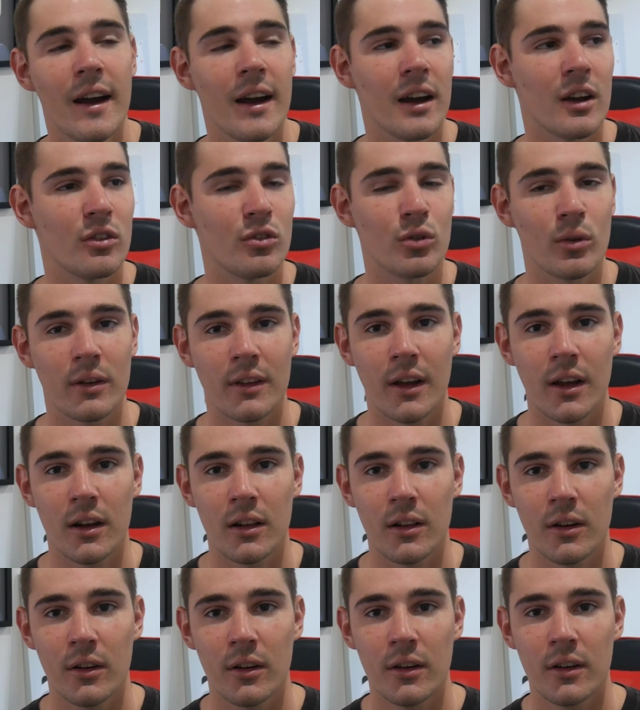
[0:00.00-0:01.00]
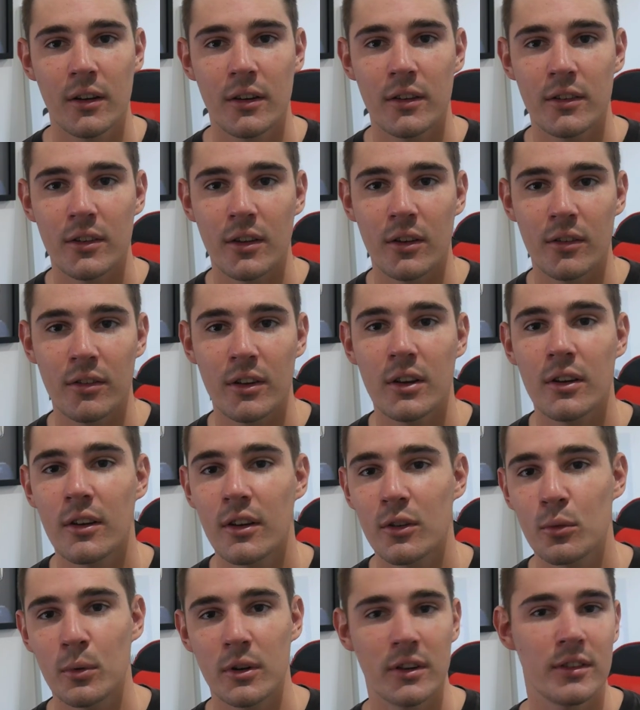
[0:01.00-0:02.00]
I enjoy that a lot. So if you
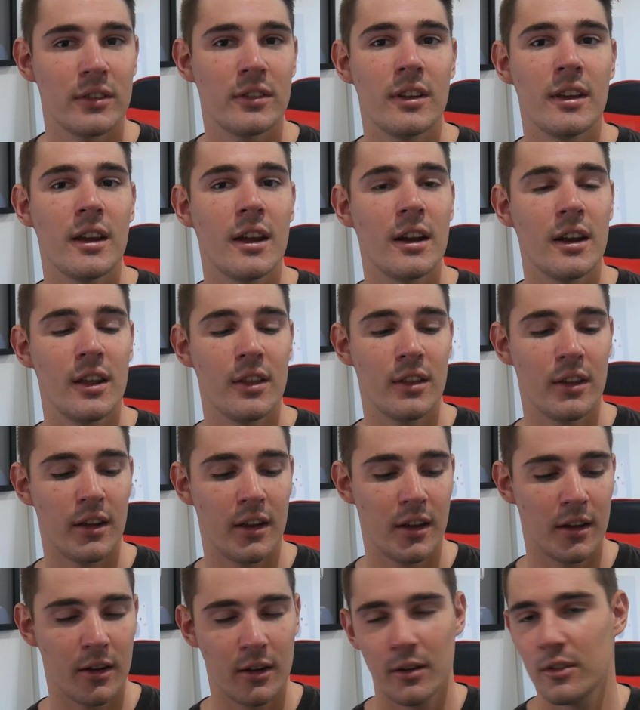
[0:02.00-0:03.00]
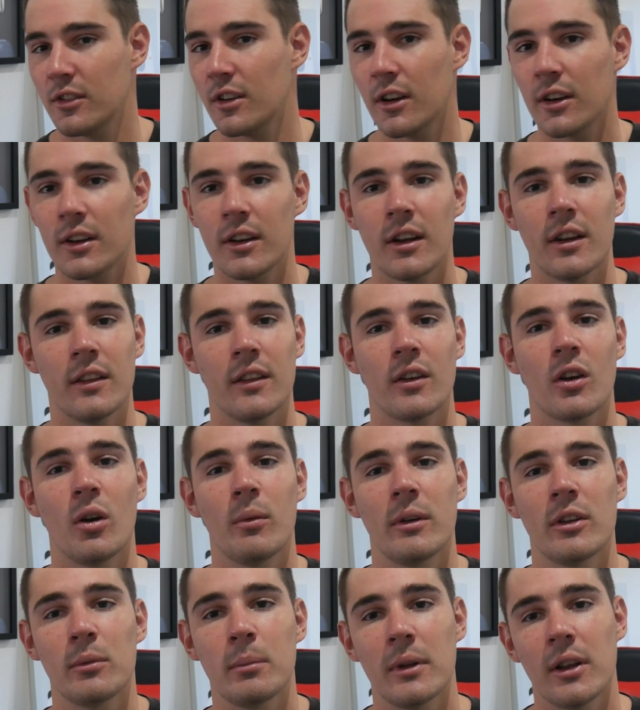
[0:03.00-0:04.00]
guys want to see anything, chuck it down in the
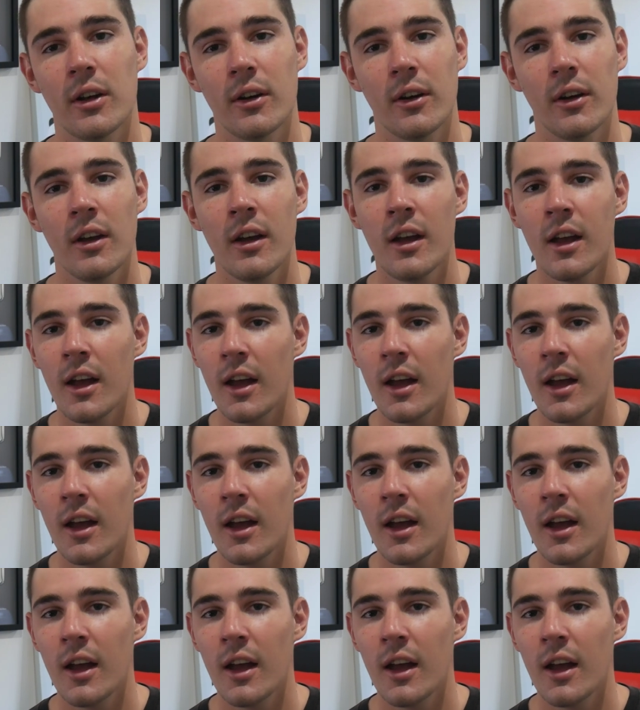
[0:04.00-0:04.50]
comments below.